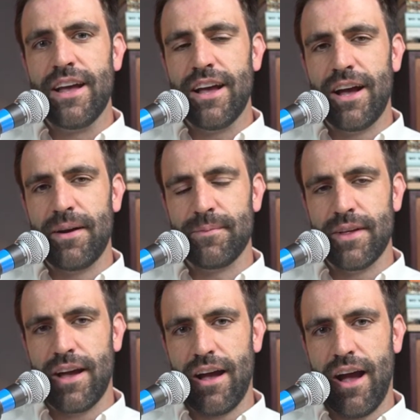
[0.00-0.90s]

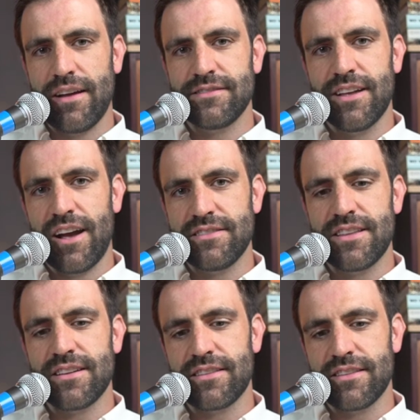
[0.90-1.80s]
I
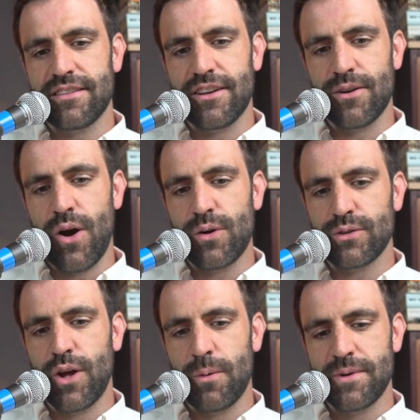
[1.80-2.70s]
think that,
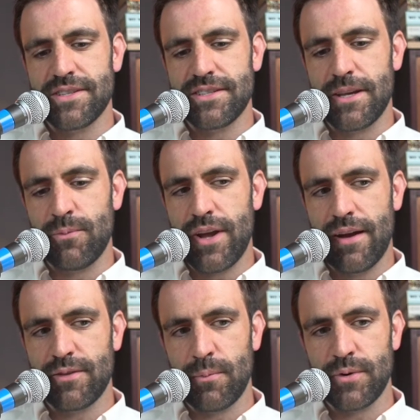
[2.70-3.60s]
Oklahoma is a team, we
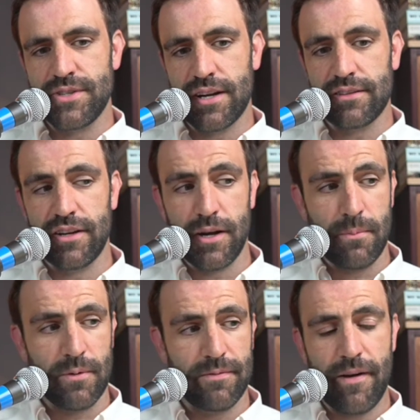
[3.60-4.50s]
have them projected at
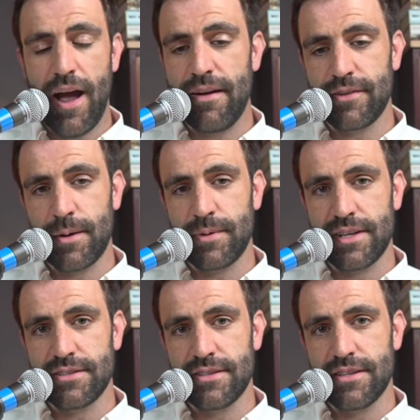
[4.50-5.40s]
number 5
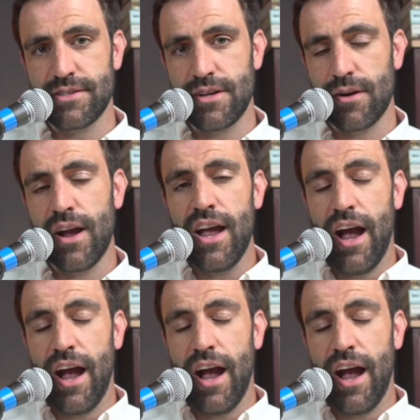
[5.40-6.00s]
coming into this year.